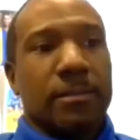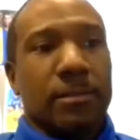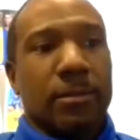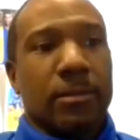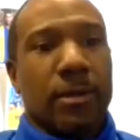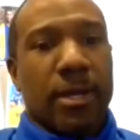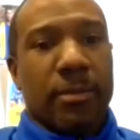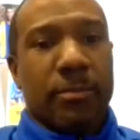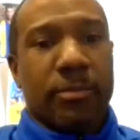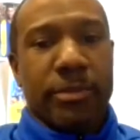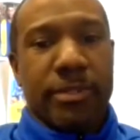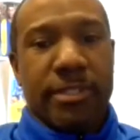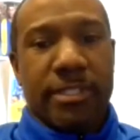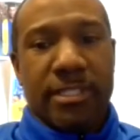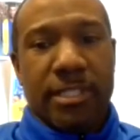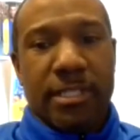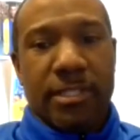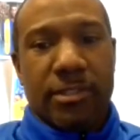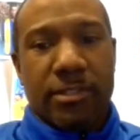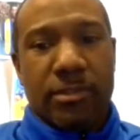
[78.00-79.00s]
you know, I
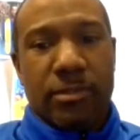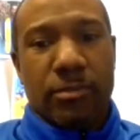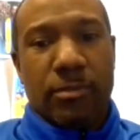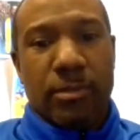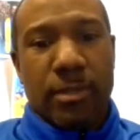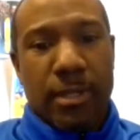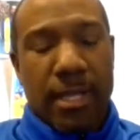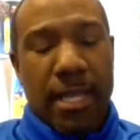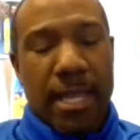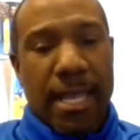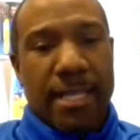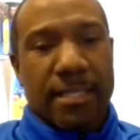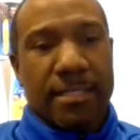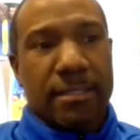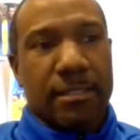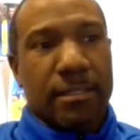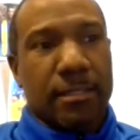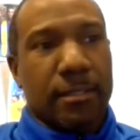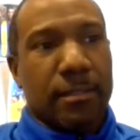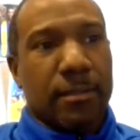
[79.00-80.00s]
appreciate you uh,
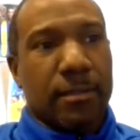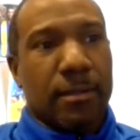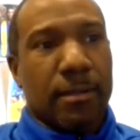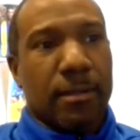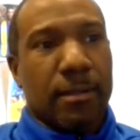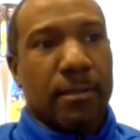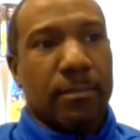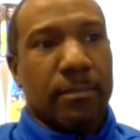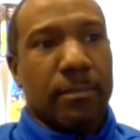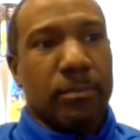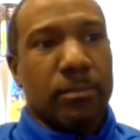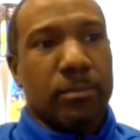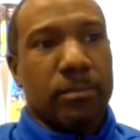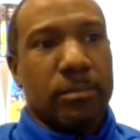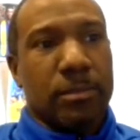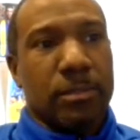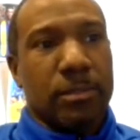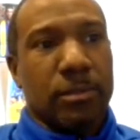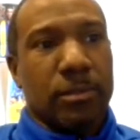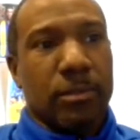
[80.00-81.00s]
asking. Um,
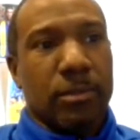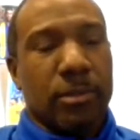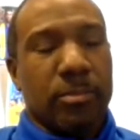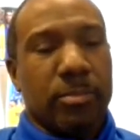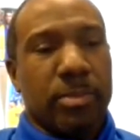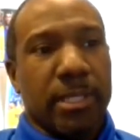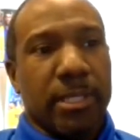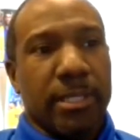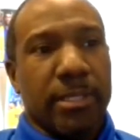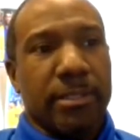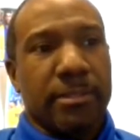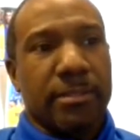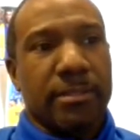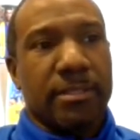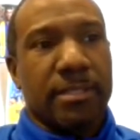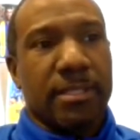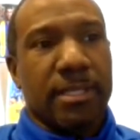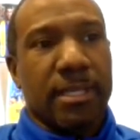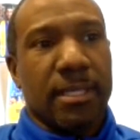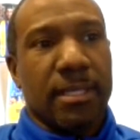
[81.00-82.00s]
you know, the
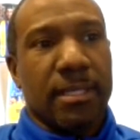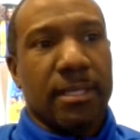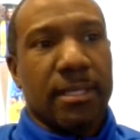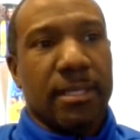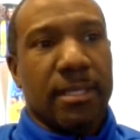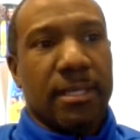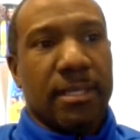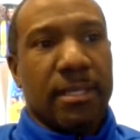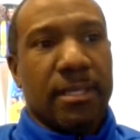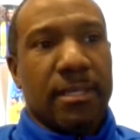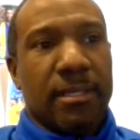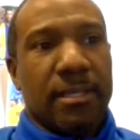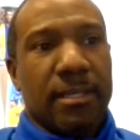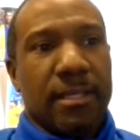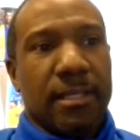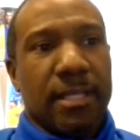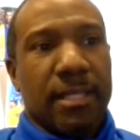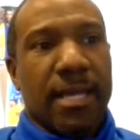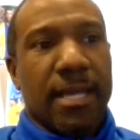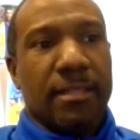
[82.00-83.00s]
players they
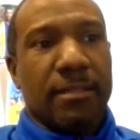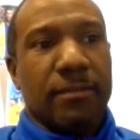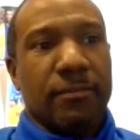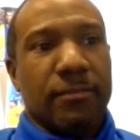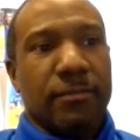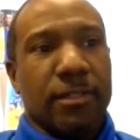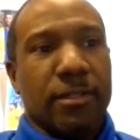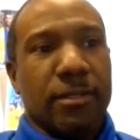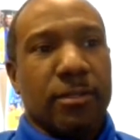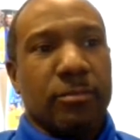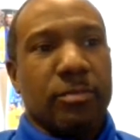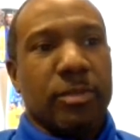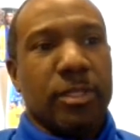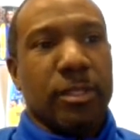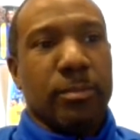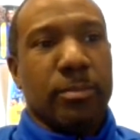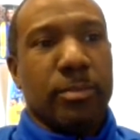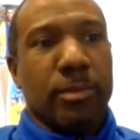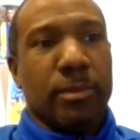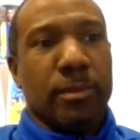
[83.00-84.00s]
a lot of young
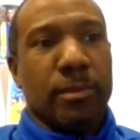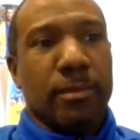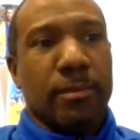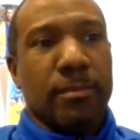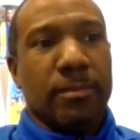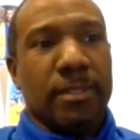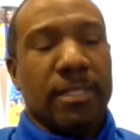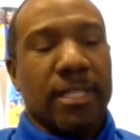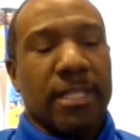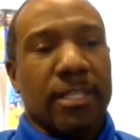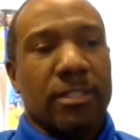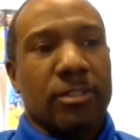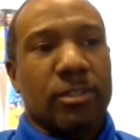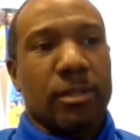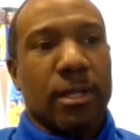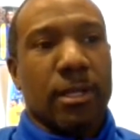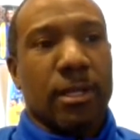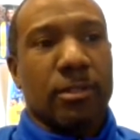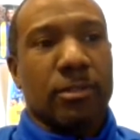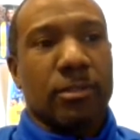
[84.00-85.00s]
people, and I
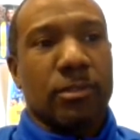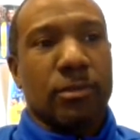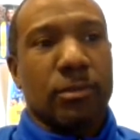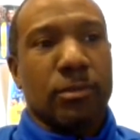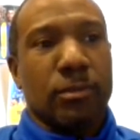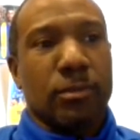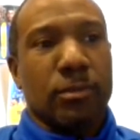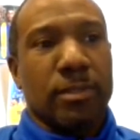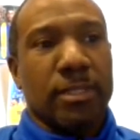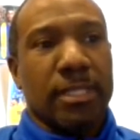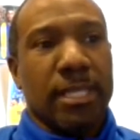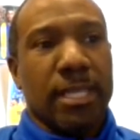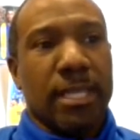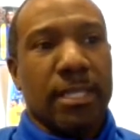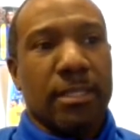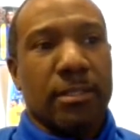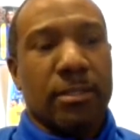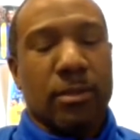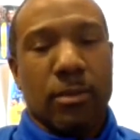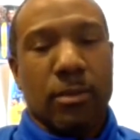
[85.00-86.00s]
talked to the
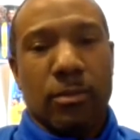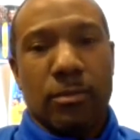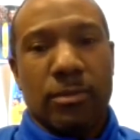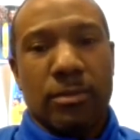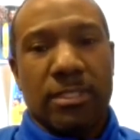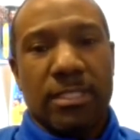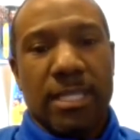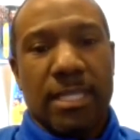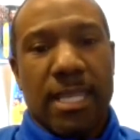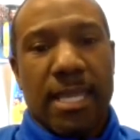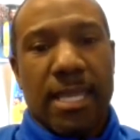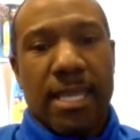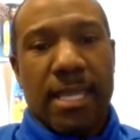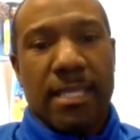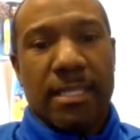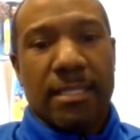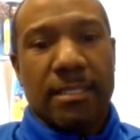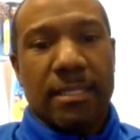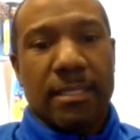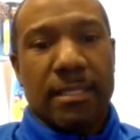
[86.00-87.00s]
head coach
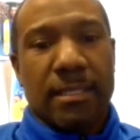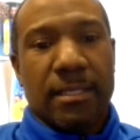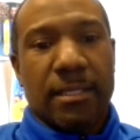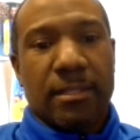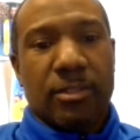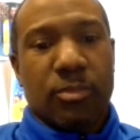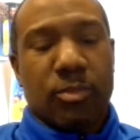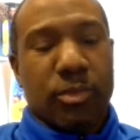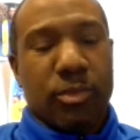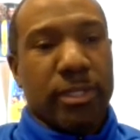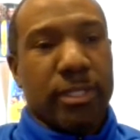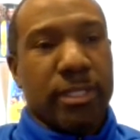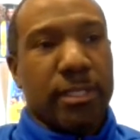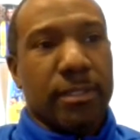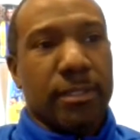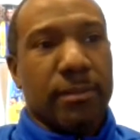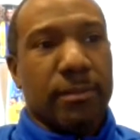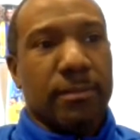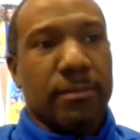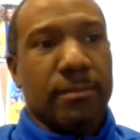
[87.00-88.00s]
at Spring
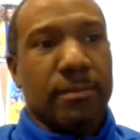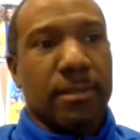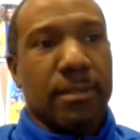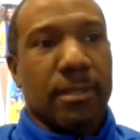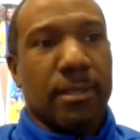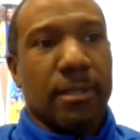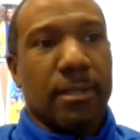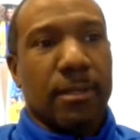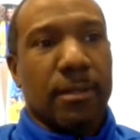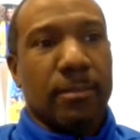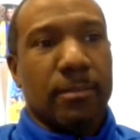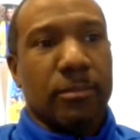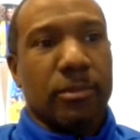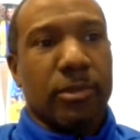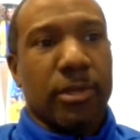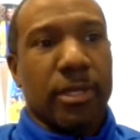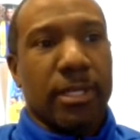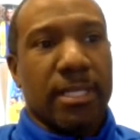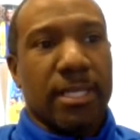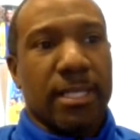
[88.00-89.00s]
Hill, um,
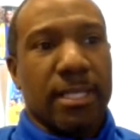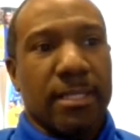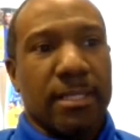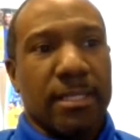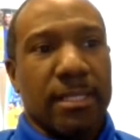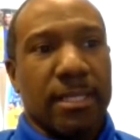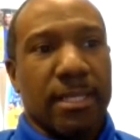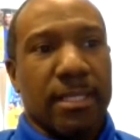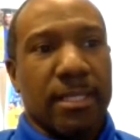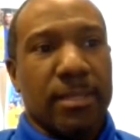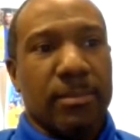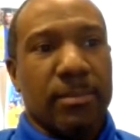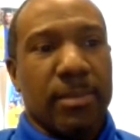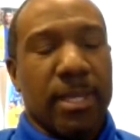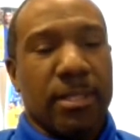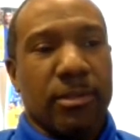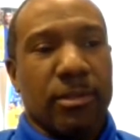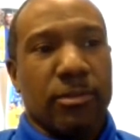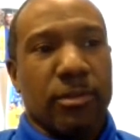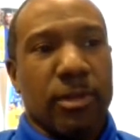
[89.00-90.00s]
Craig Kennedy, and he
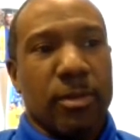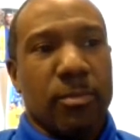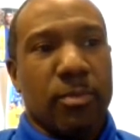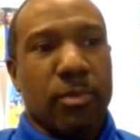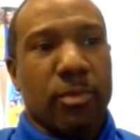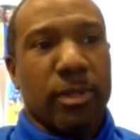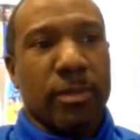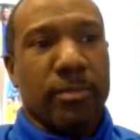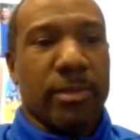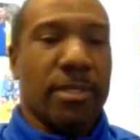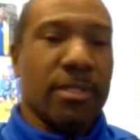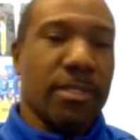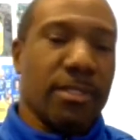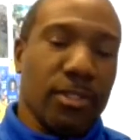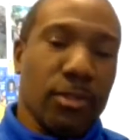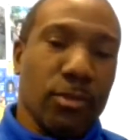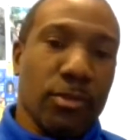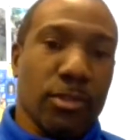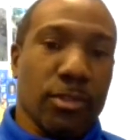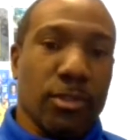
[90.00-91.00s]
made a great point because
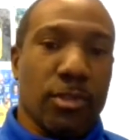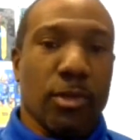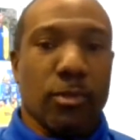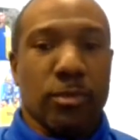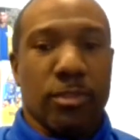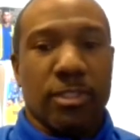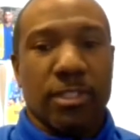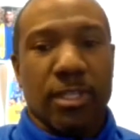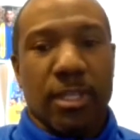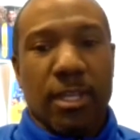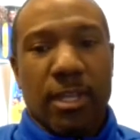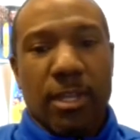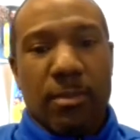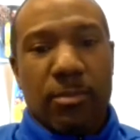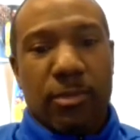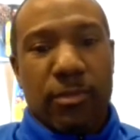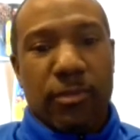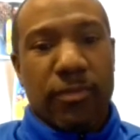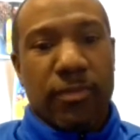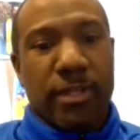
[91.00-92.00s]
he used to coach
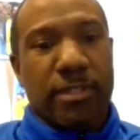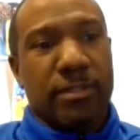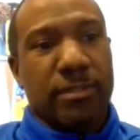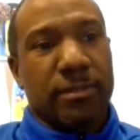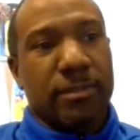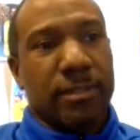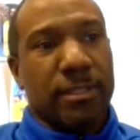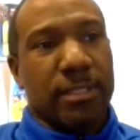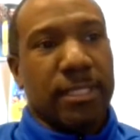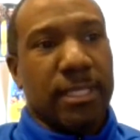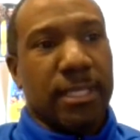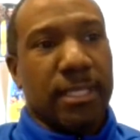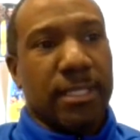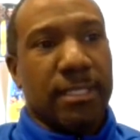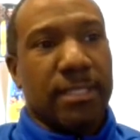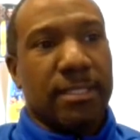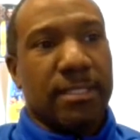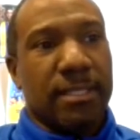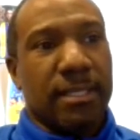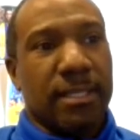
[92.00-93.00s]
professionally, and
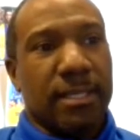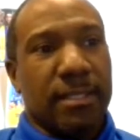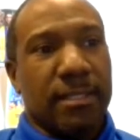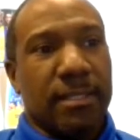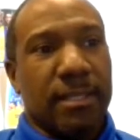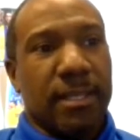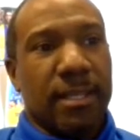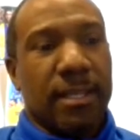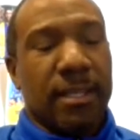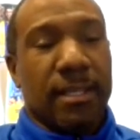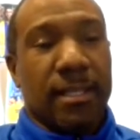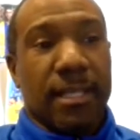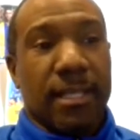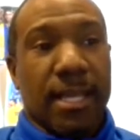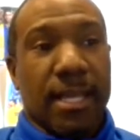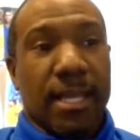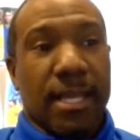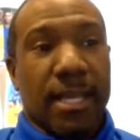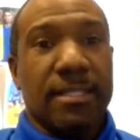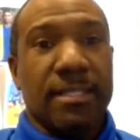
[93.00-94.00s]
he said a
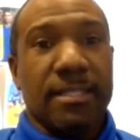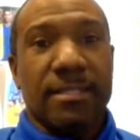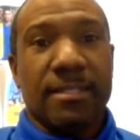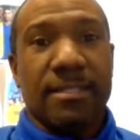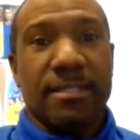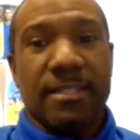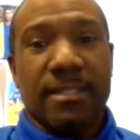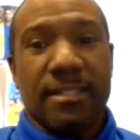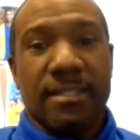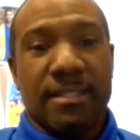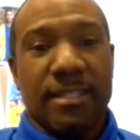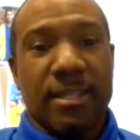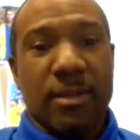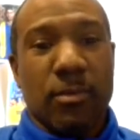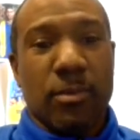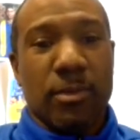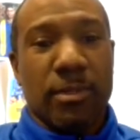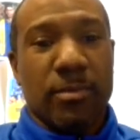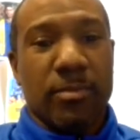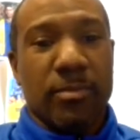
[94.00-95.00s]
lot of kids said that they
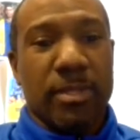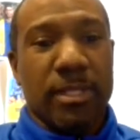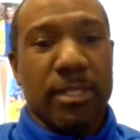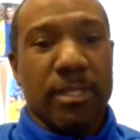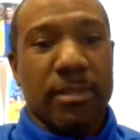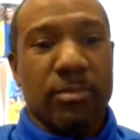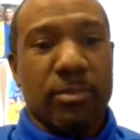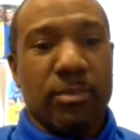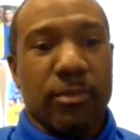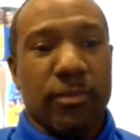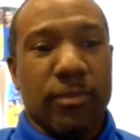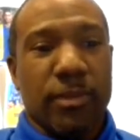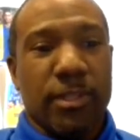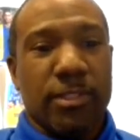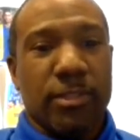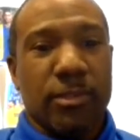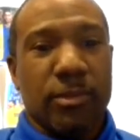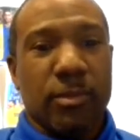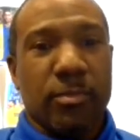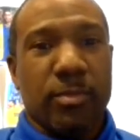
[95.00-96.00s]
want to be
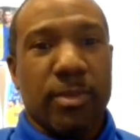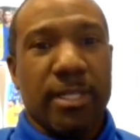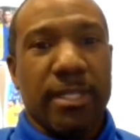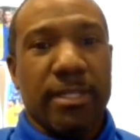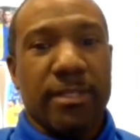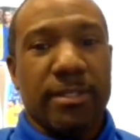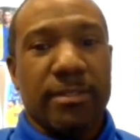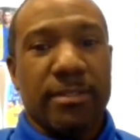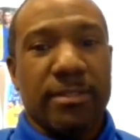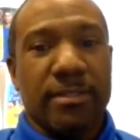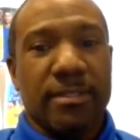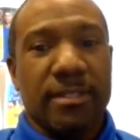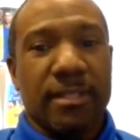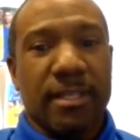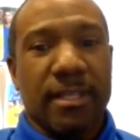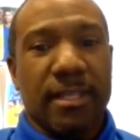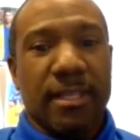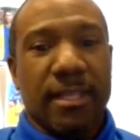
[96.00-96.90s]
professional players,